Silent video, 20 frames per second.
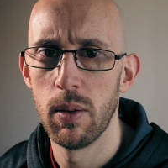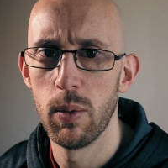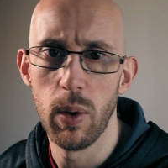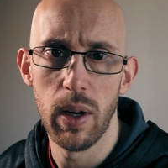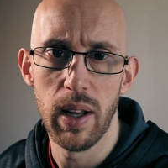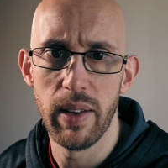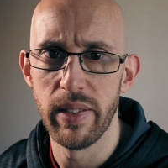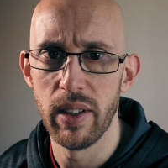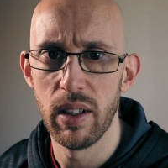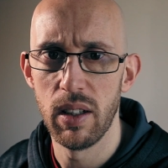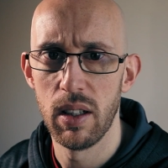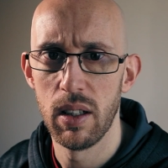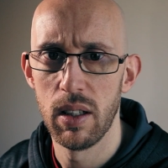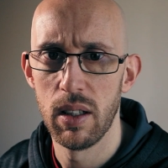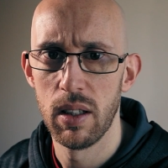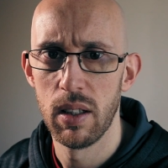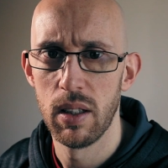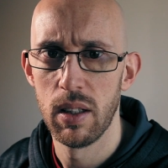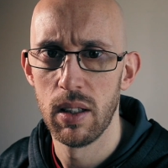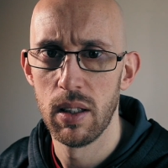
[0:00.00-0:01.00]
Whatever.
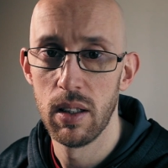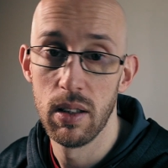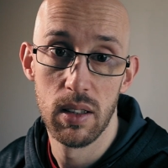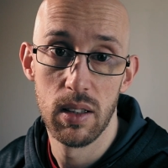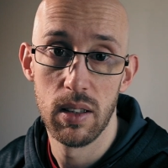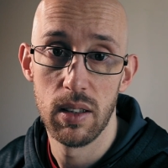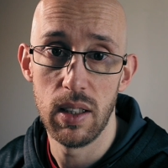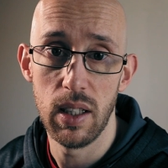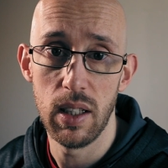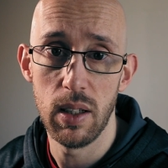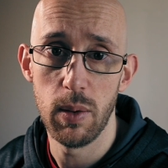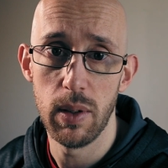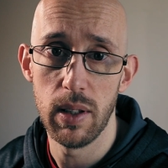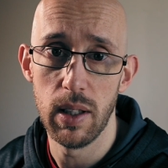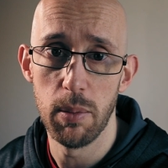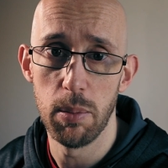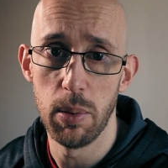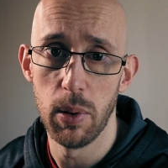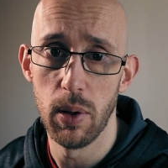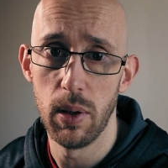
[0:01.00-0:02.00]
Deal with
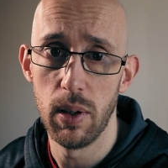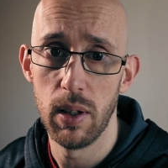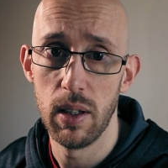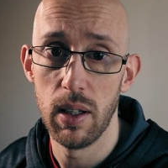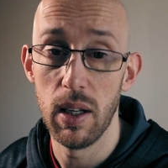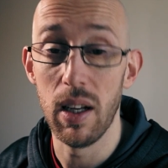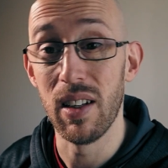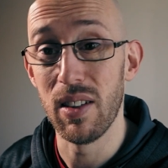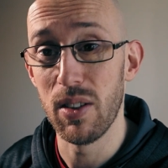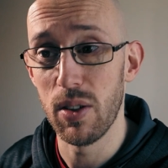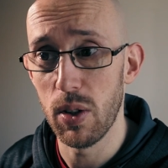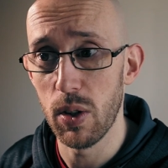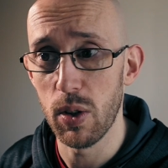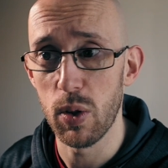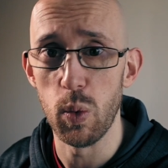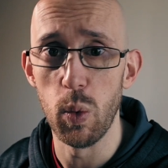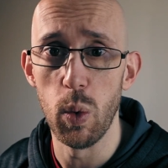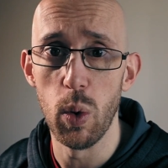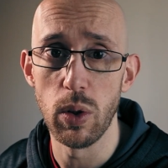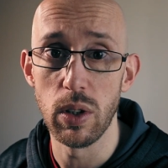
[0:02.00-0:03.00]
it, Paul. It's
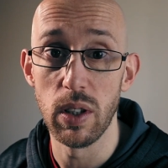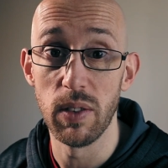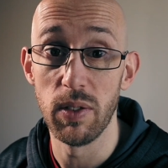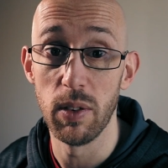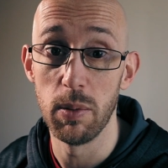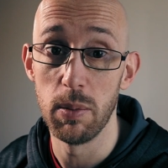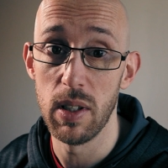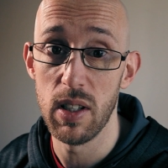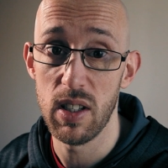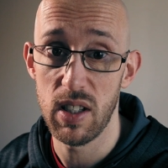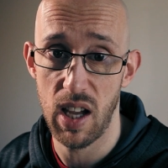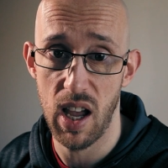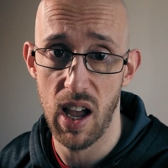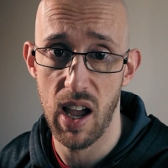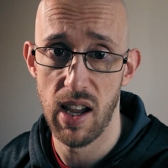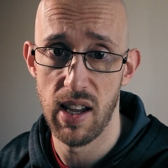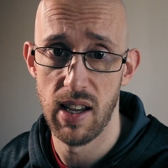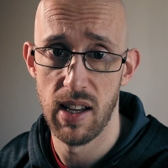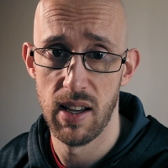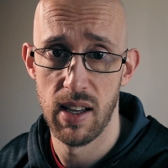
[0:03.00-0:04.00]
just water from the
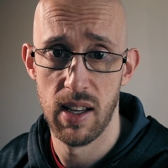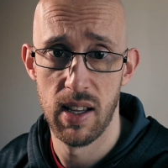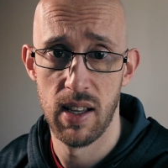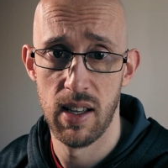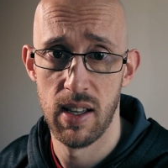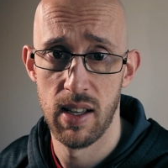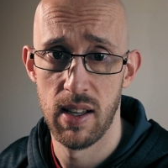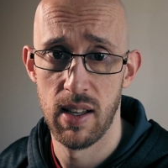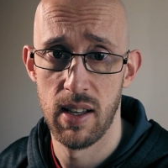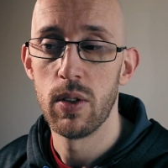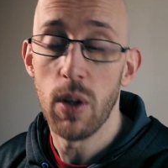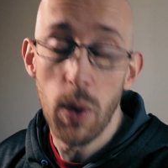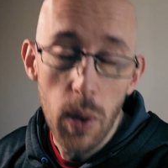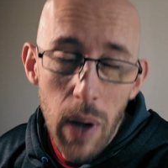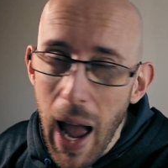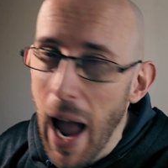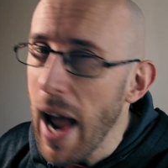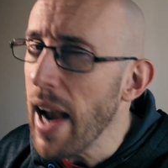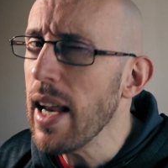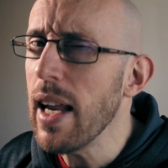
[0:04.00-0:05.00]
sky. So
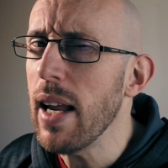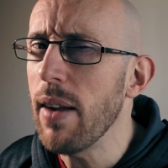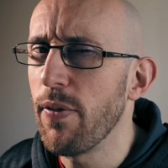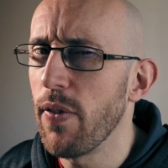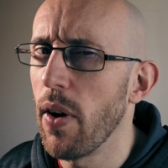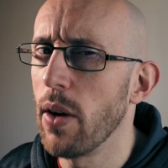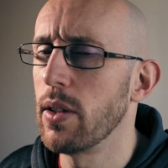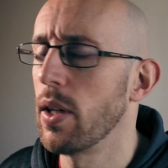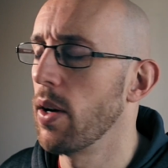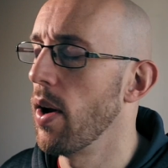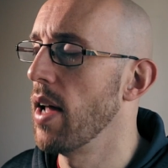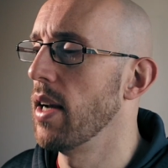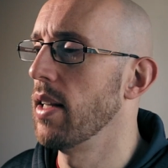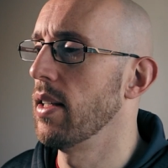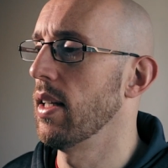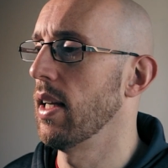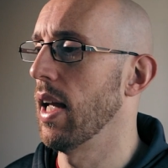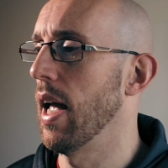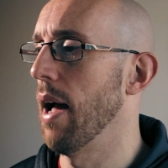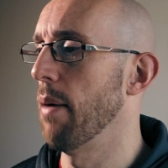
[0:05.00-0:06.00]
any photo
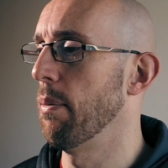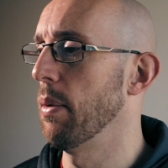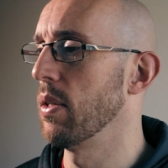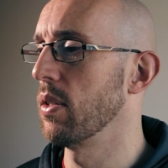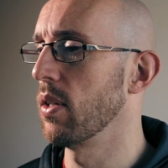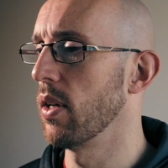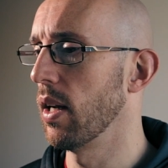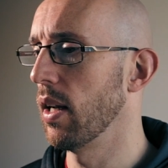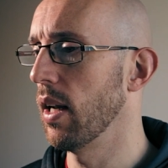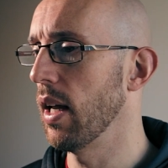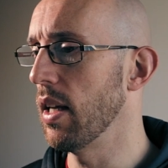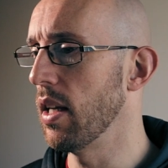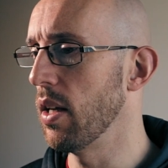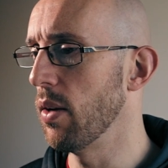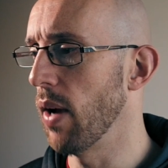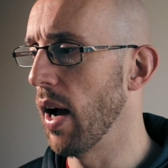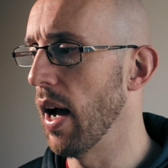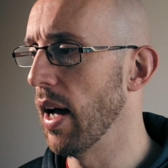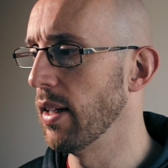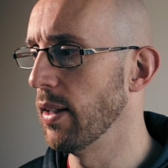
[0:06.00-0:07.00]
editing app is going to let
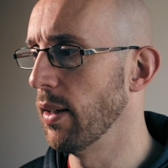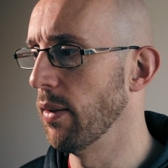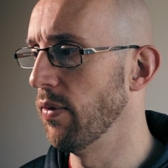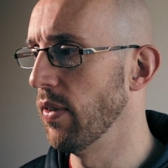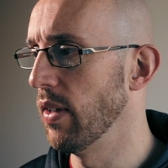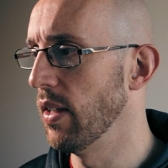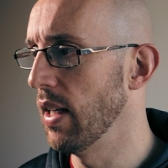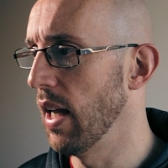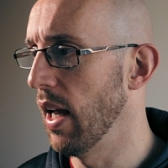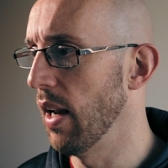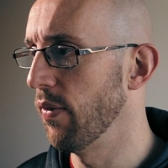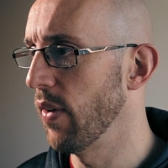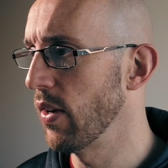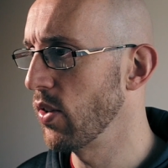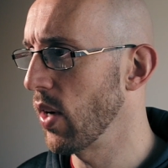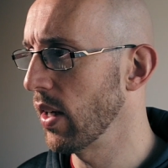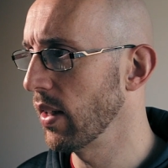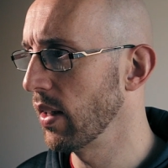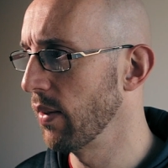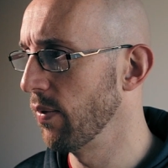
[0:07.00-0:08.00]
you add a vignette. If I
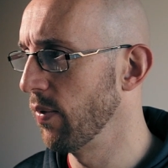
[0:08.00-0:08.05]
drag